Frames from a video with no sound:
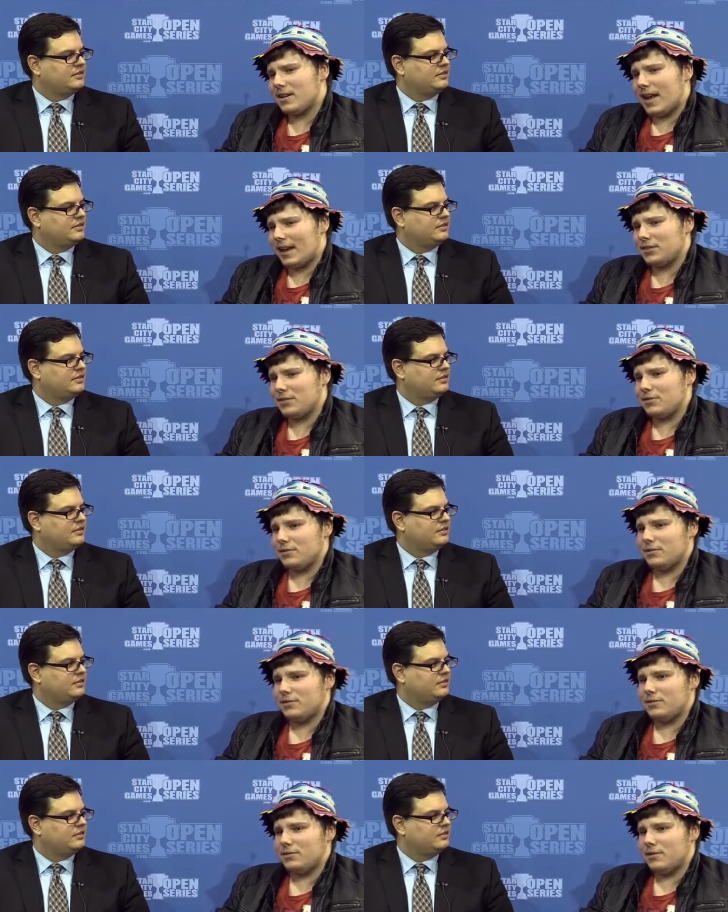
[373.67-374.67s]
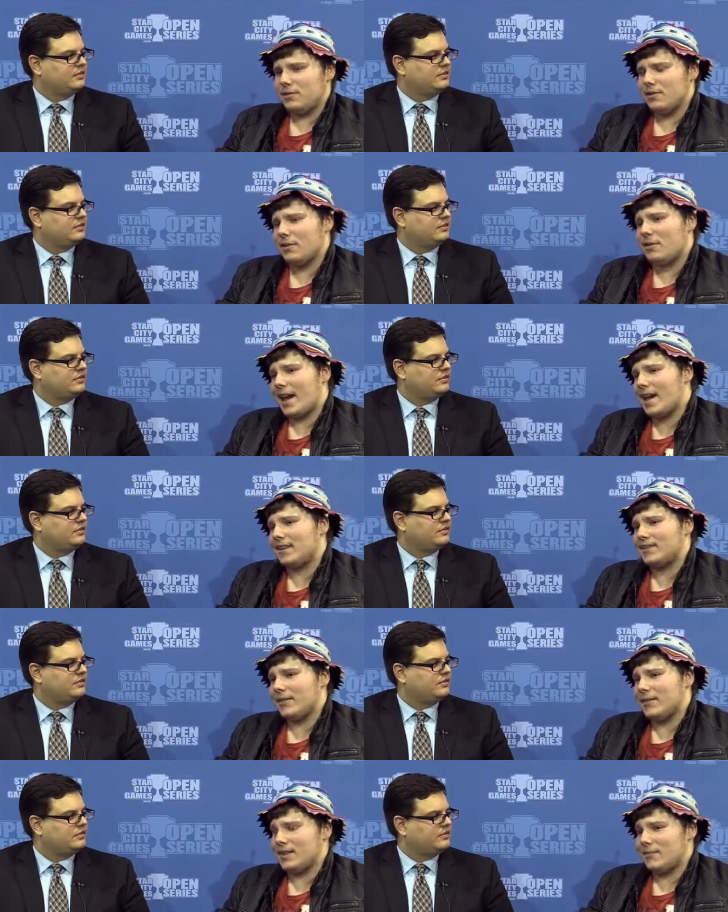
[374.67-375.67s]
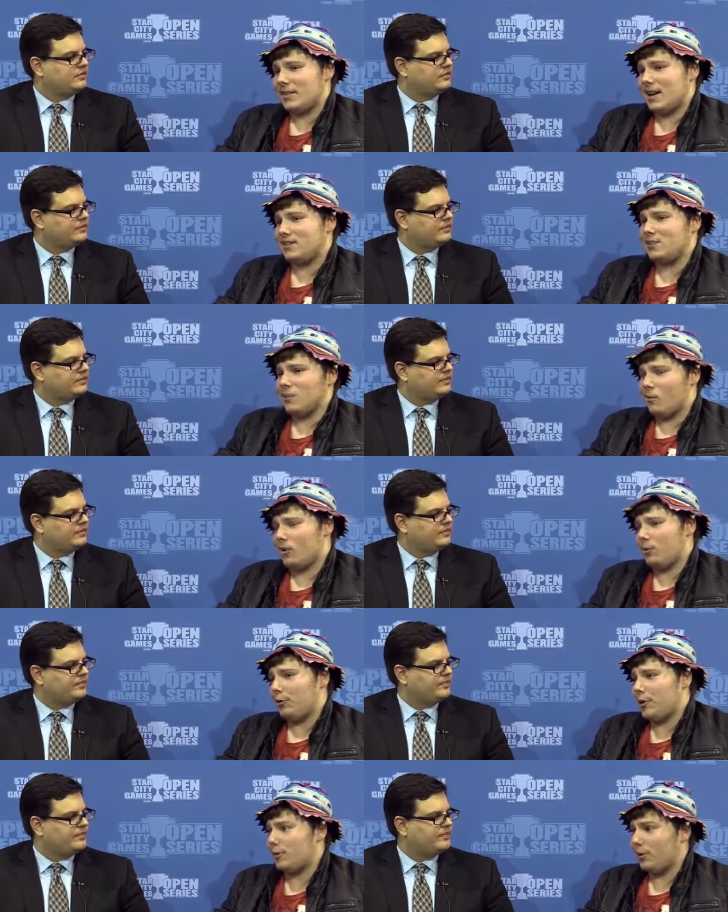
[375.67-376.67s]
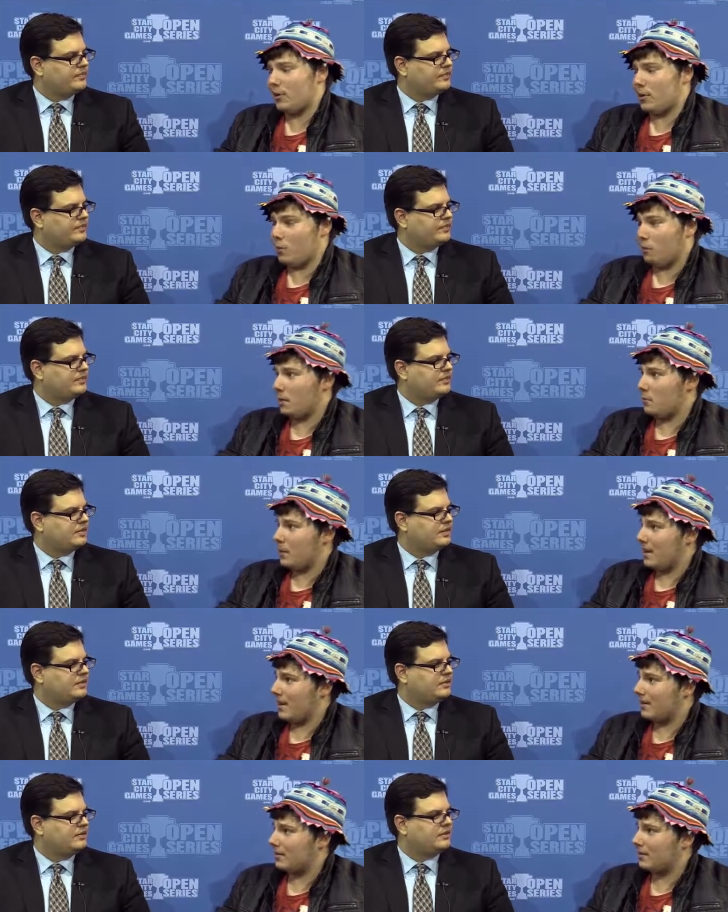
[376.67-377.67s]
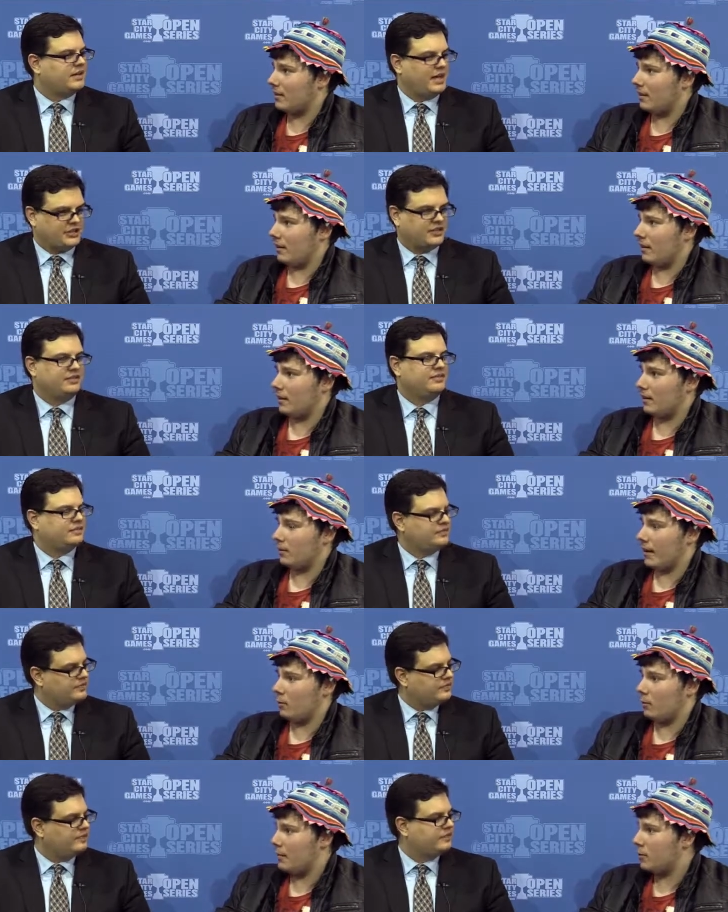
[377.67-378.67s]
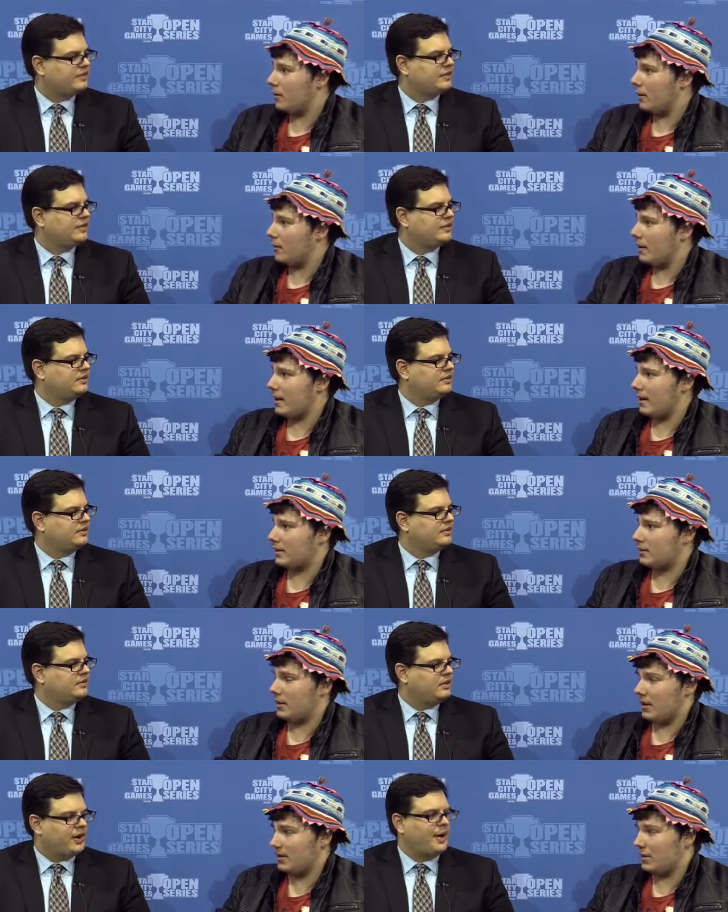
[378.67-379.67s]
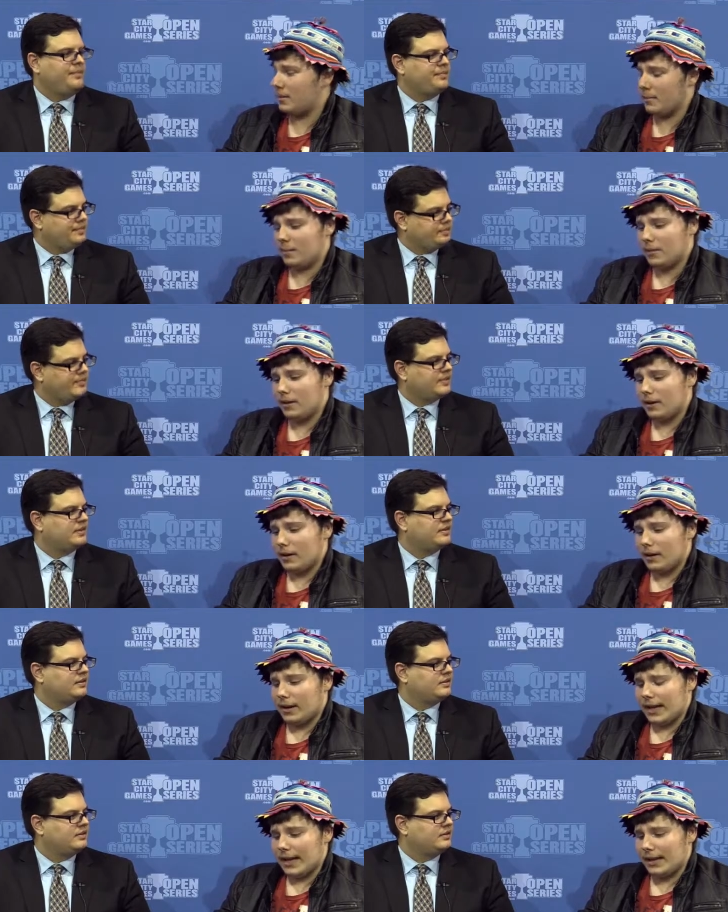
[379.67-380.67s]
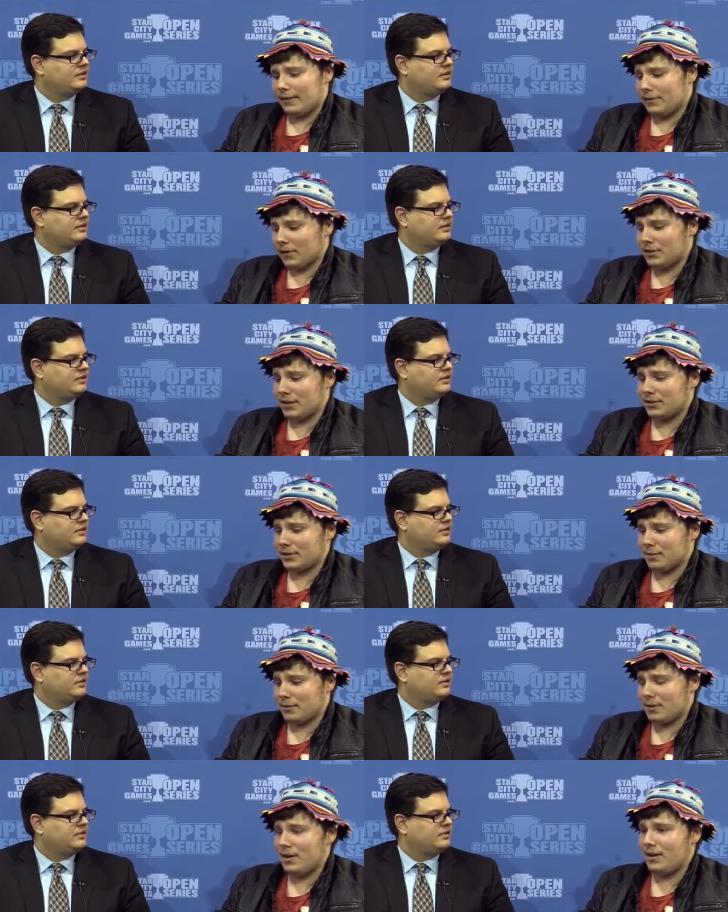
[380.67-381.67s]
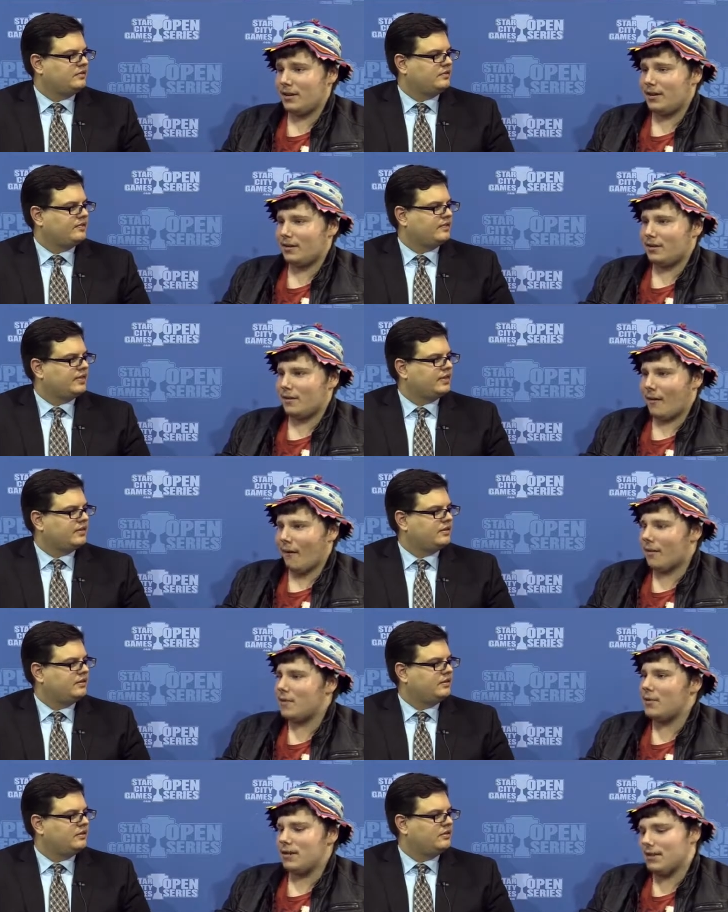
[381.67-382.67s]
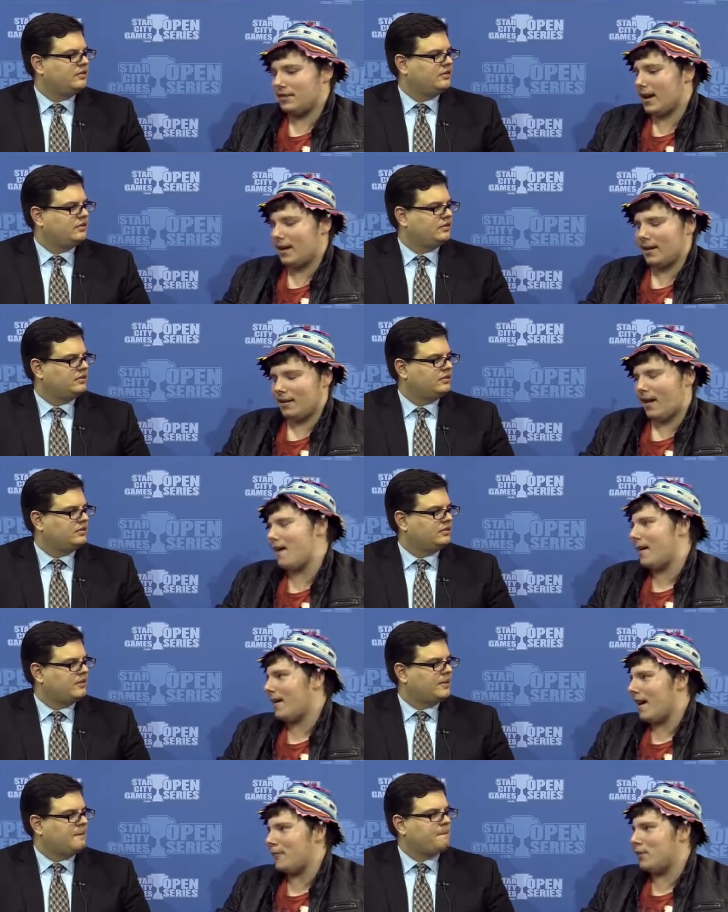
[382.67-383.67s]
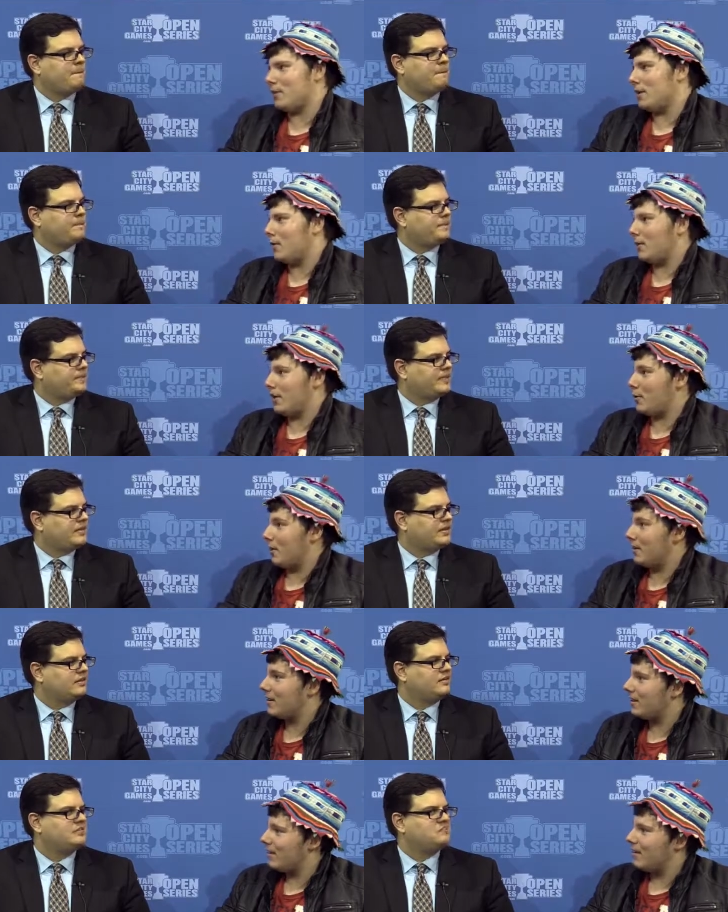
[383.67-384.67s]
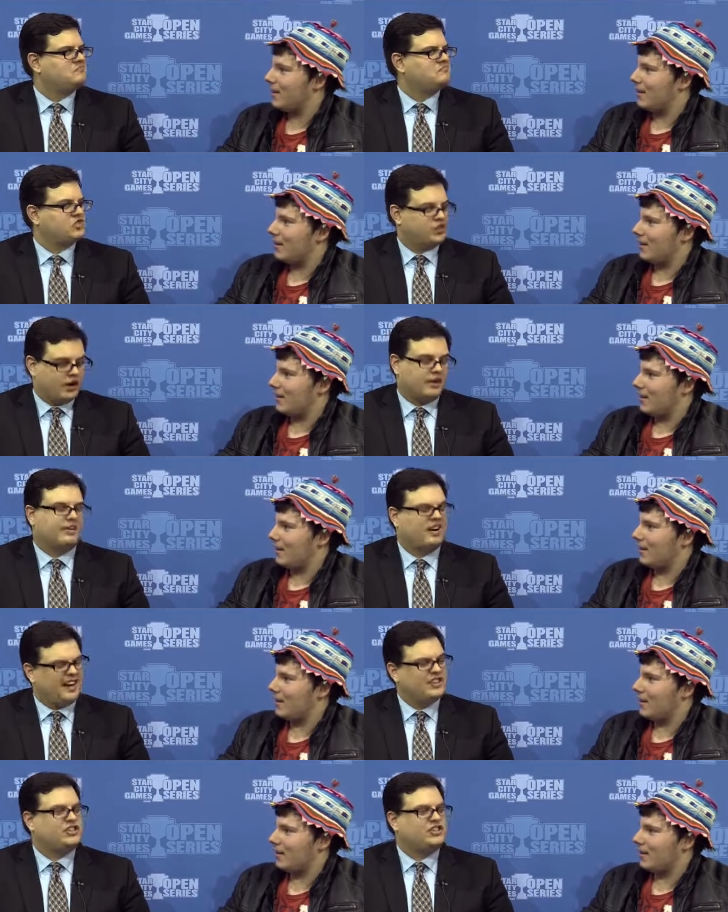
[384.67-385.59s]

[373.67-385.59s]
Speaker 1: the decks you you're okay against everything, but the decks you don't want to play are really the Hornet Queen decks, gotcha. uh, like Whip Hornet Queen decks, Sidisi
Speaker 2: okay. Whip.
Speaker 1: Those decks are really hard to beat. This deck cannot ever beat a Hornet Queen.
Speaker 2: Sure. All right.